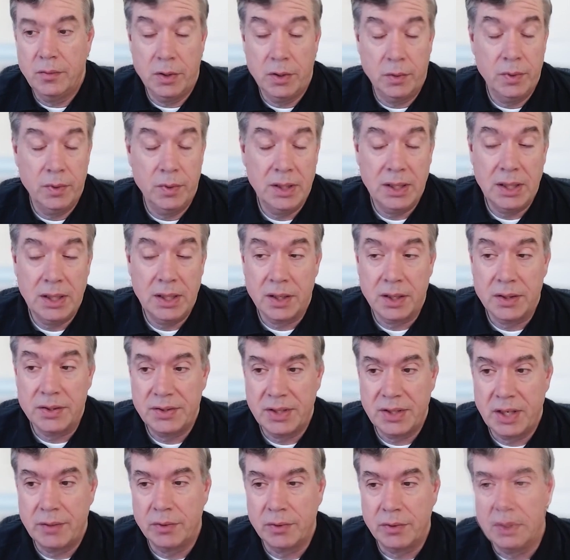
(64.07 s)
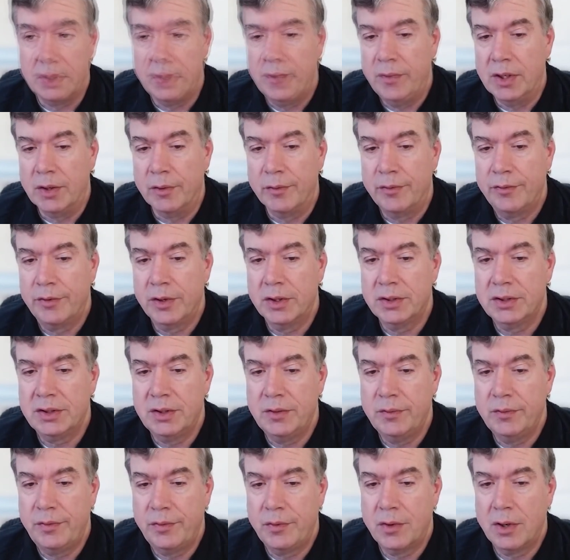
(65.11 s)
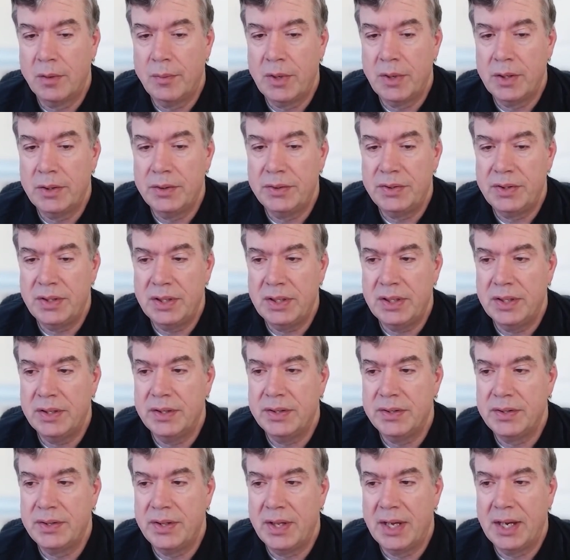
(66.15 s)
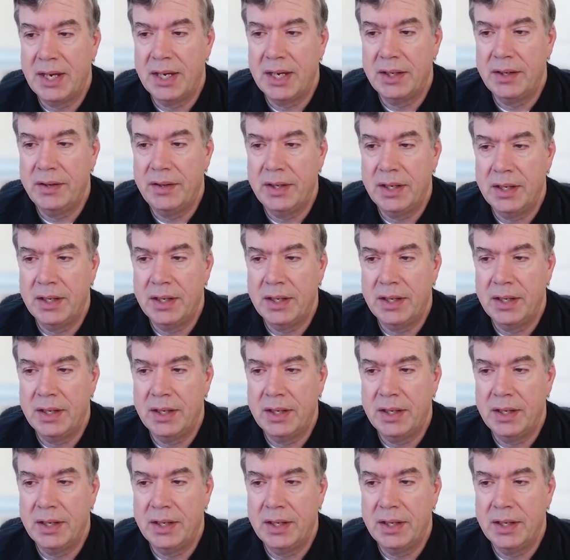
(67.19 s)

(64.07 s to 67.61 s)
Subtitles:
really are several. First and foremost is that